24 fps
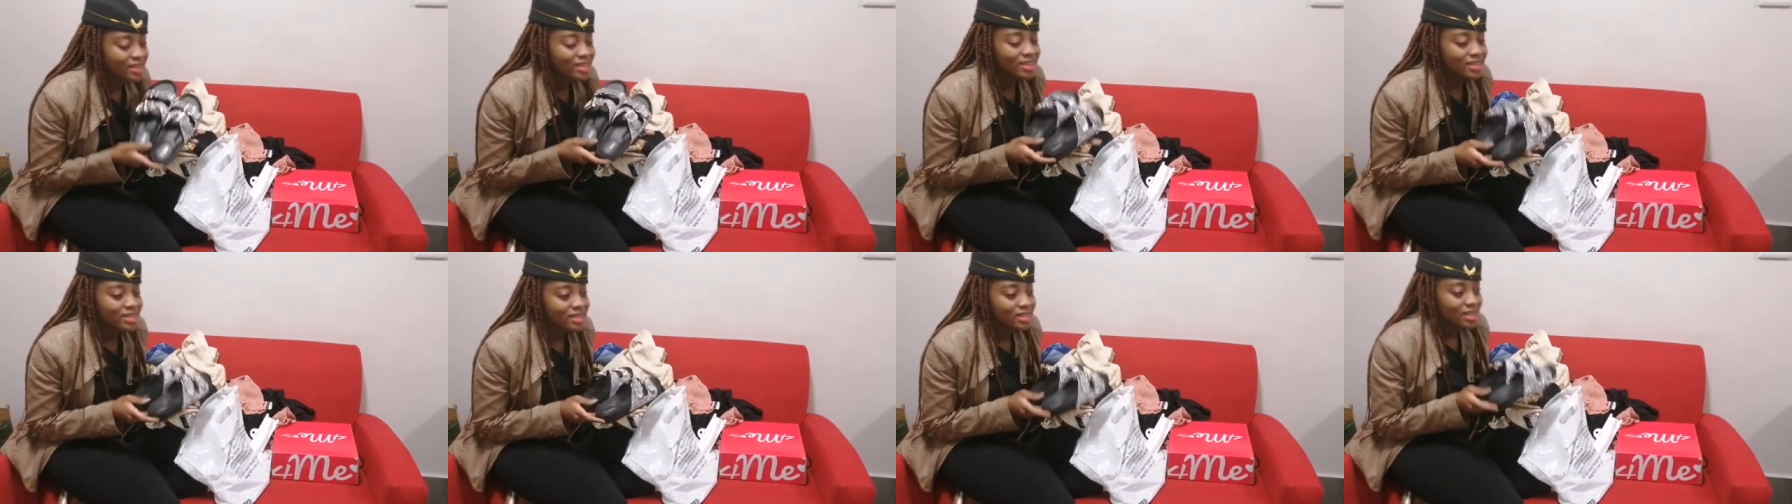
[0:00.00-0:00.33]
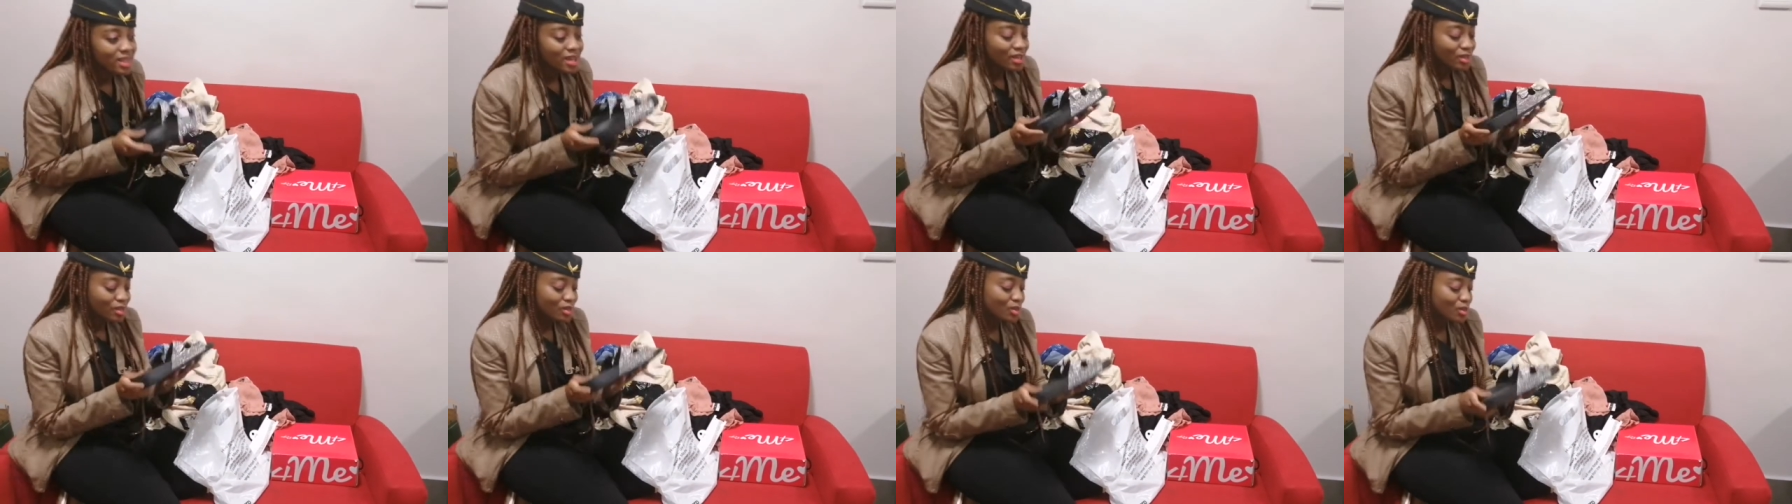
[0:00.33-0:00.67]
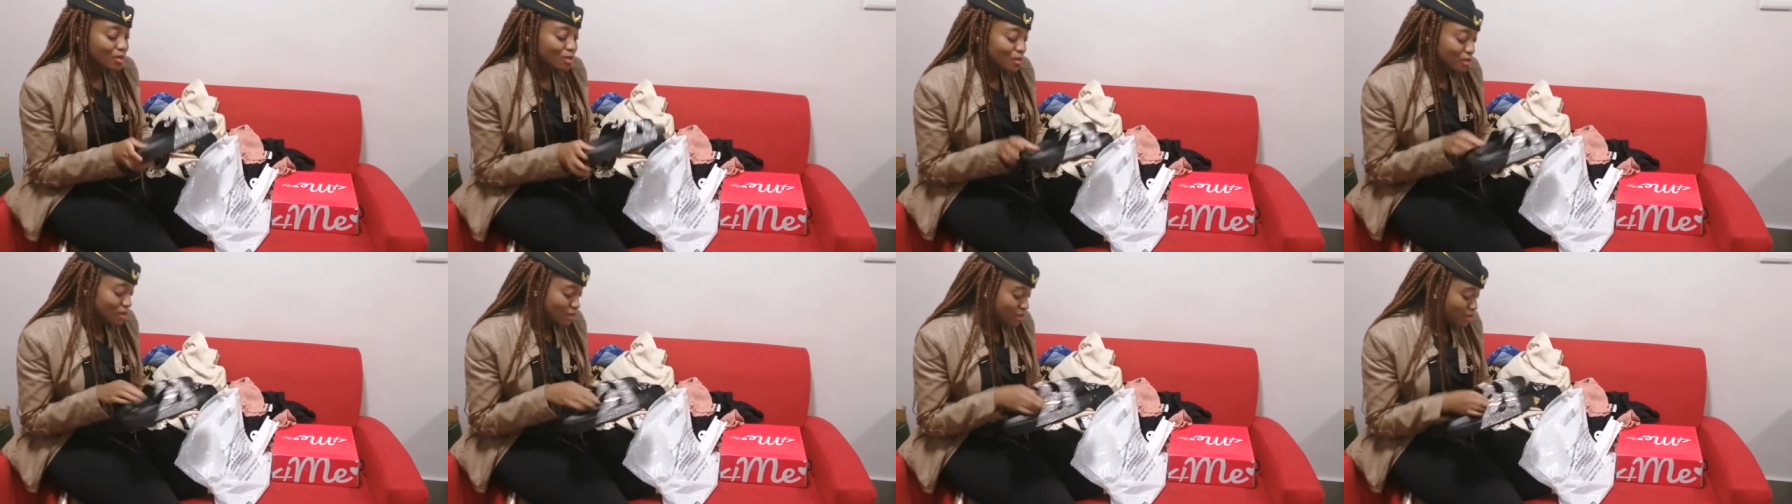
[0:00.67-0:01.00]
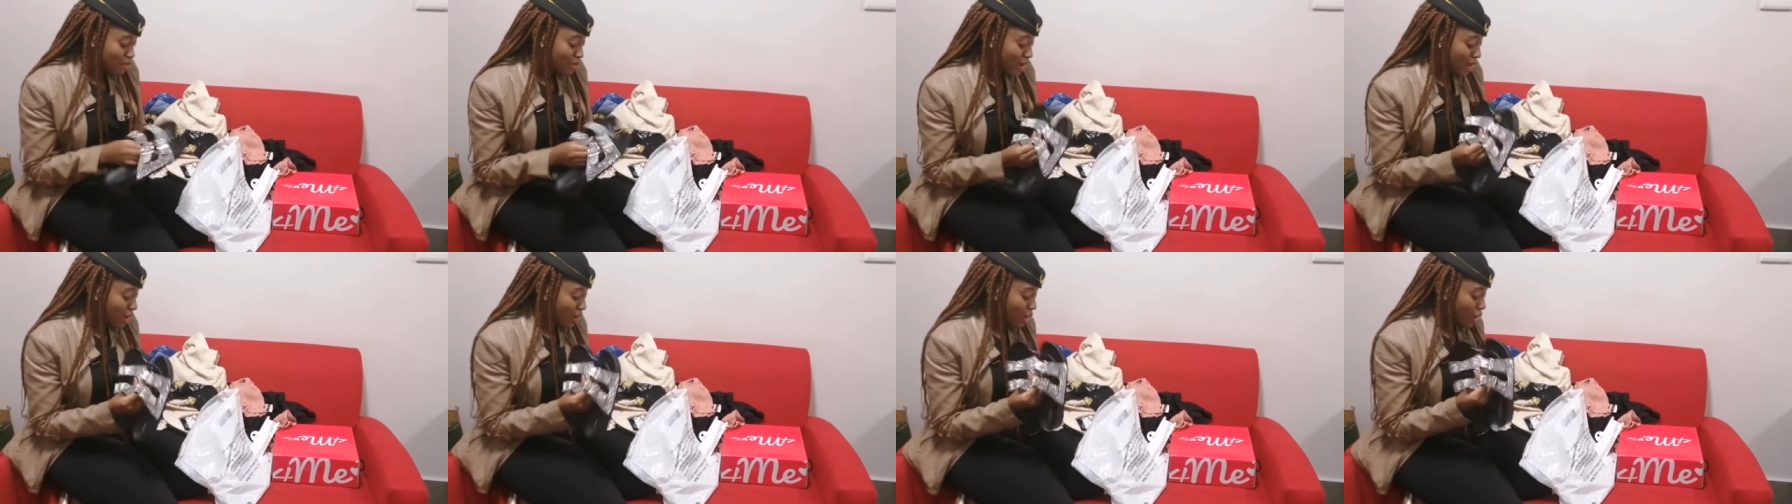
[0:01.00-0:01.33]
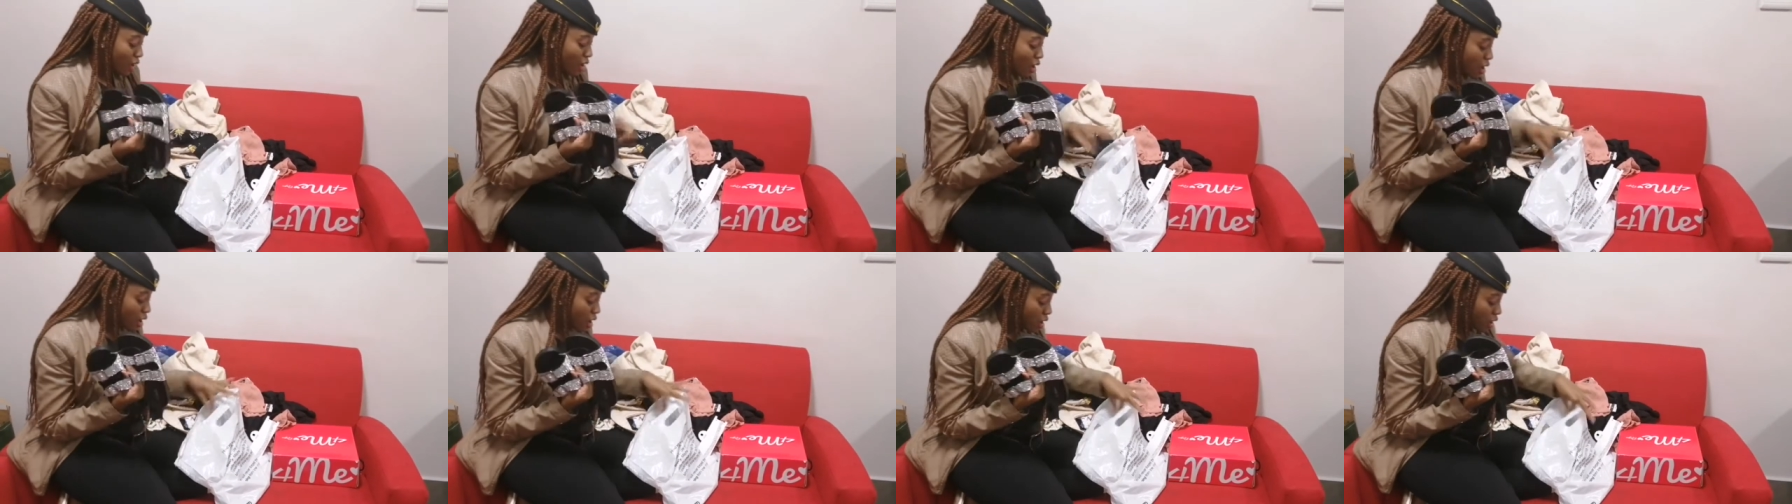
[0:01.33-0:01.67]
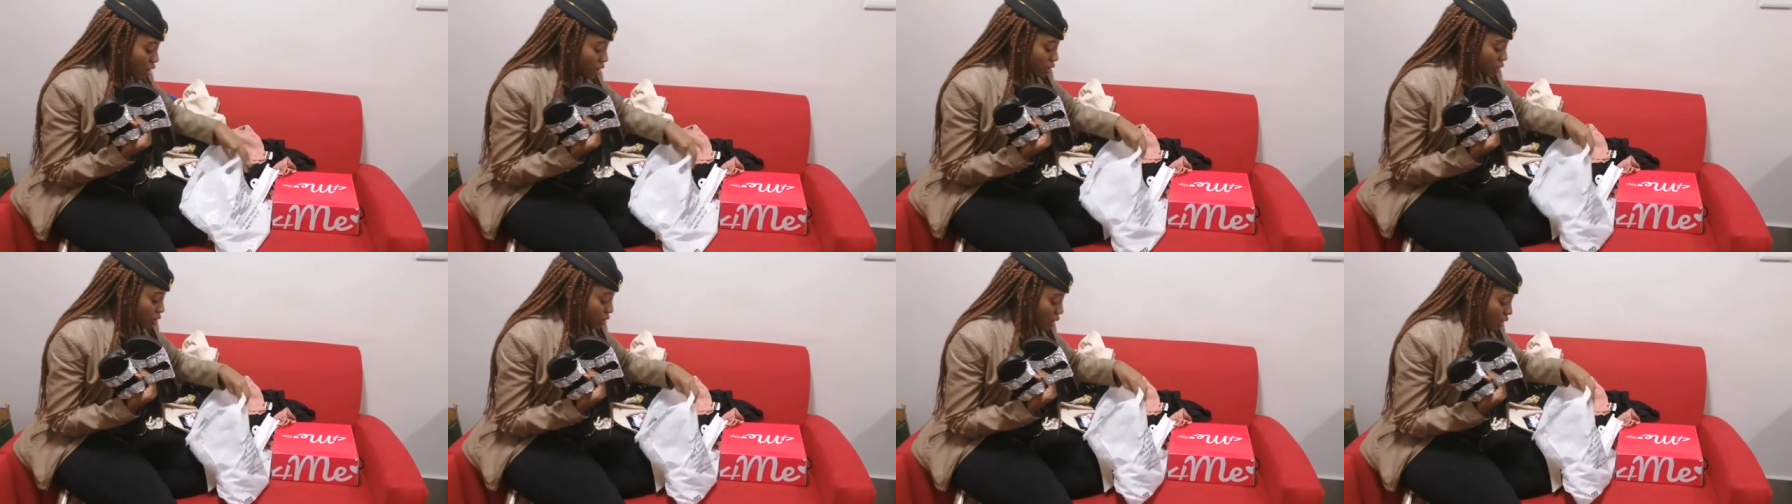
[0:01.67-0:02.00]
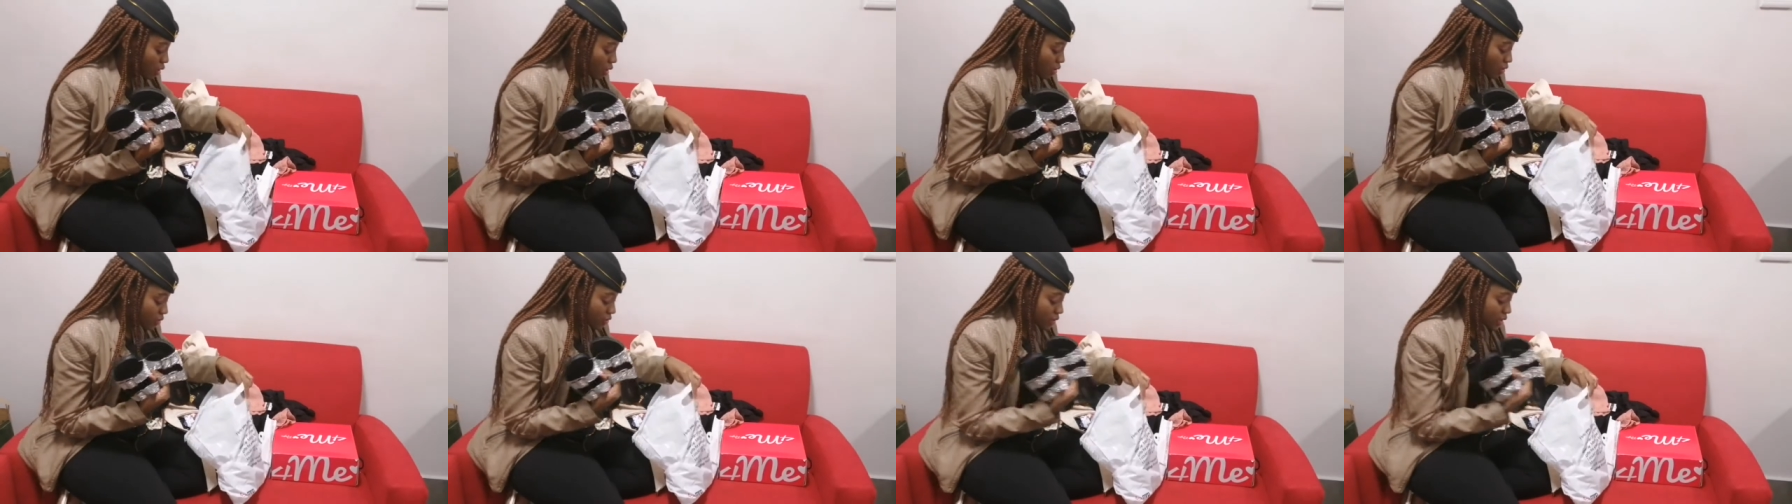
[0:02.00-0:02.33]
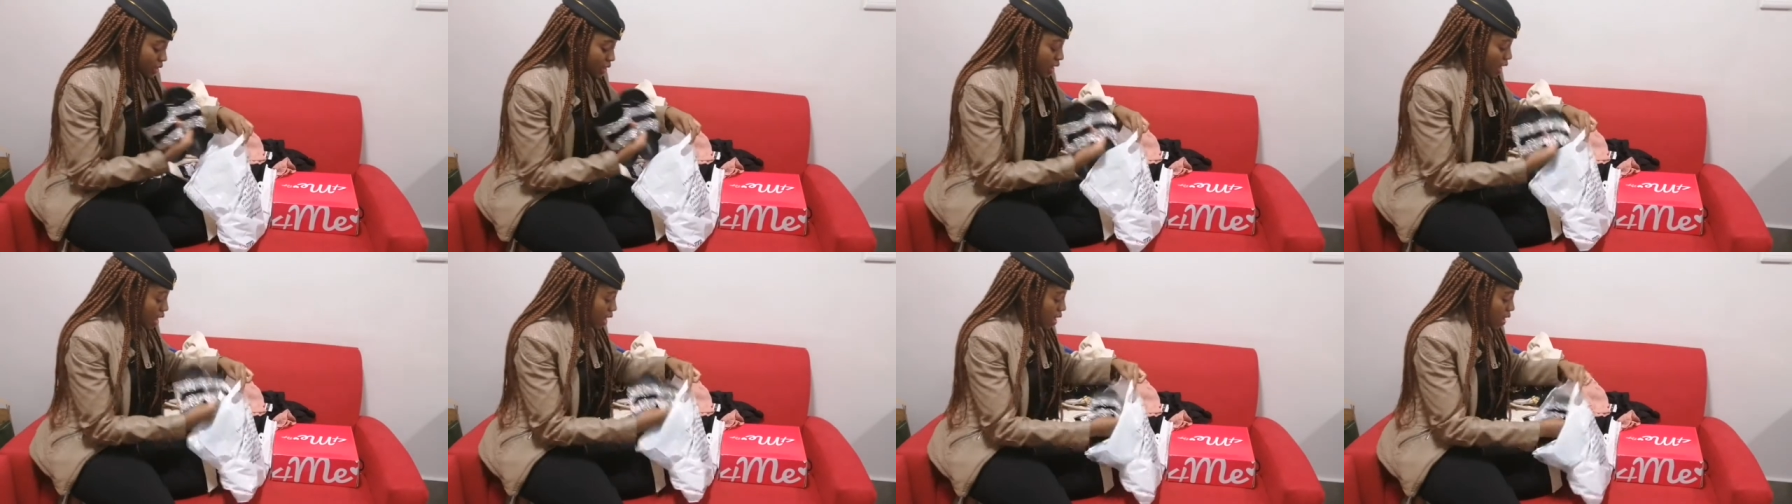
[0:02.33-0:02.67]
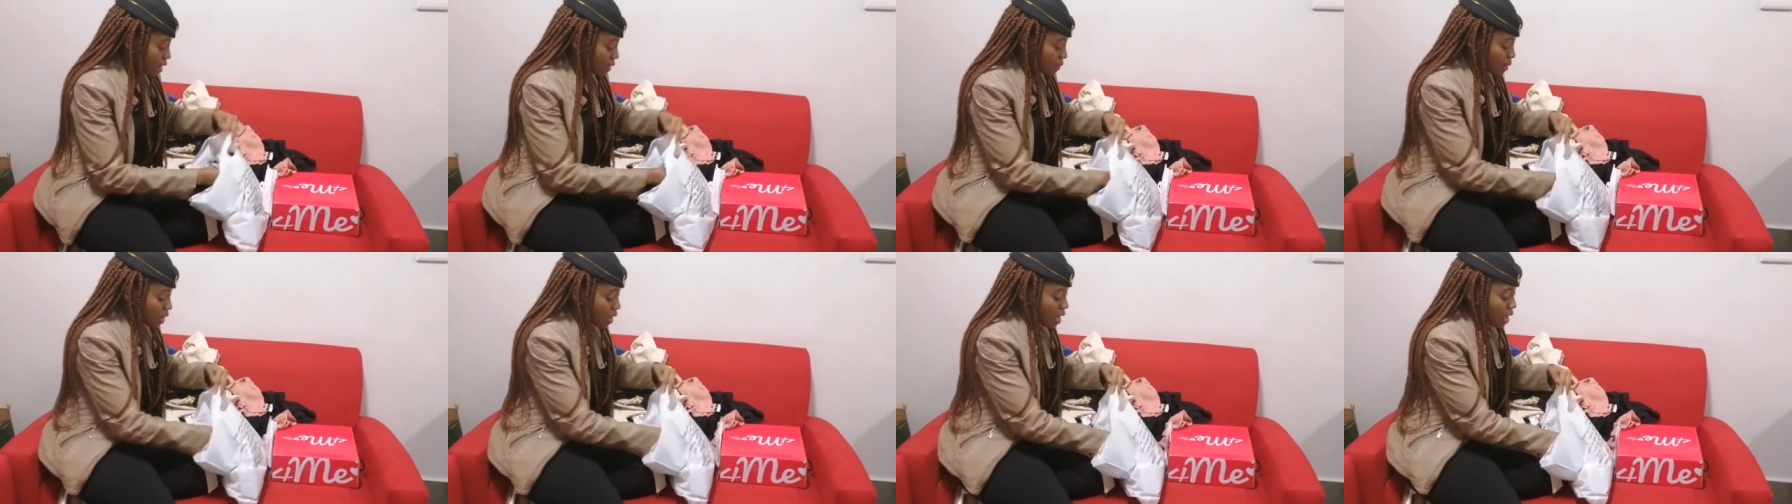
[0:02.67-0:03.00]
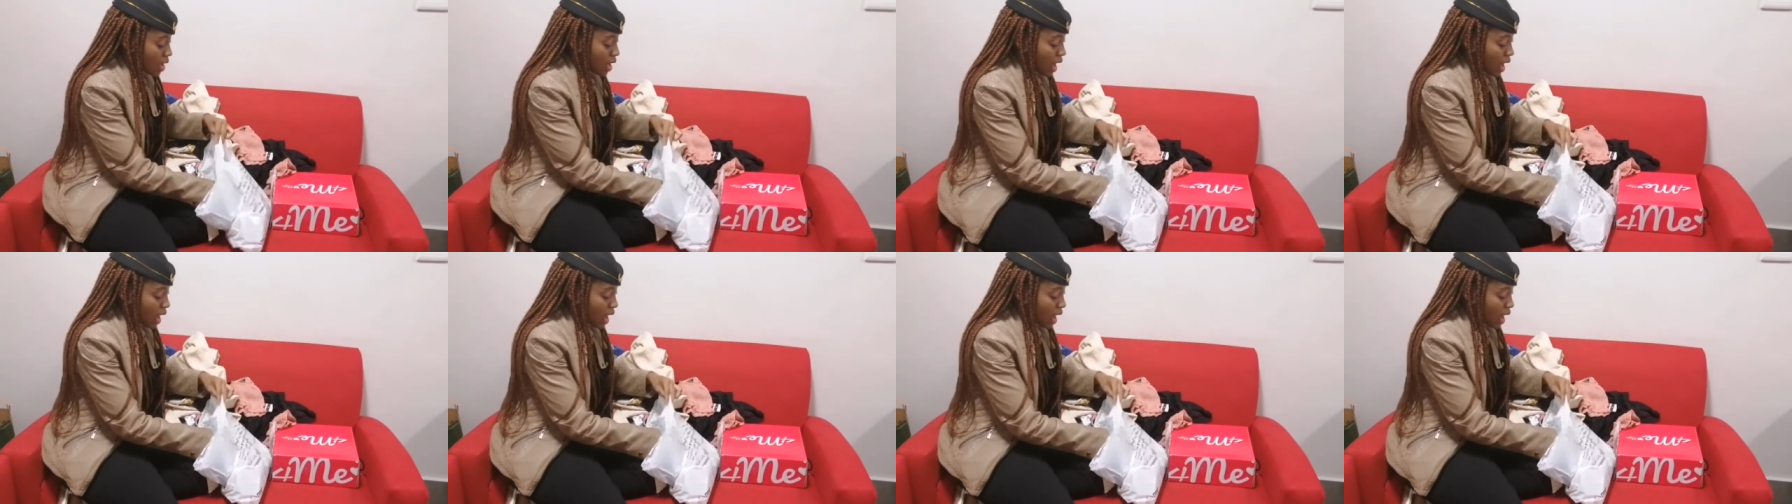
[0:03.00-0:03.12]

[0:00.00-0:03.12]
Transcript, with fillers: These soothe my heart all the time.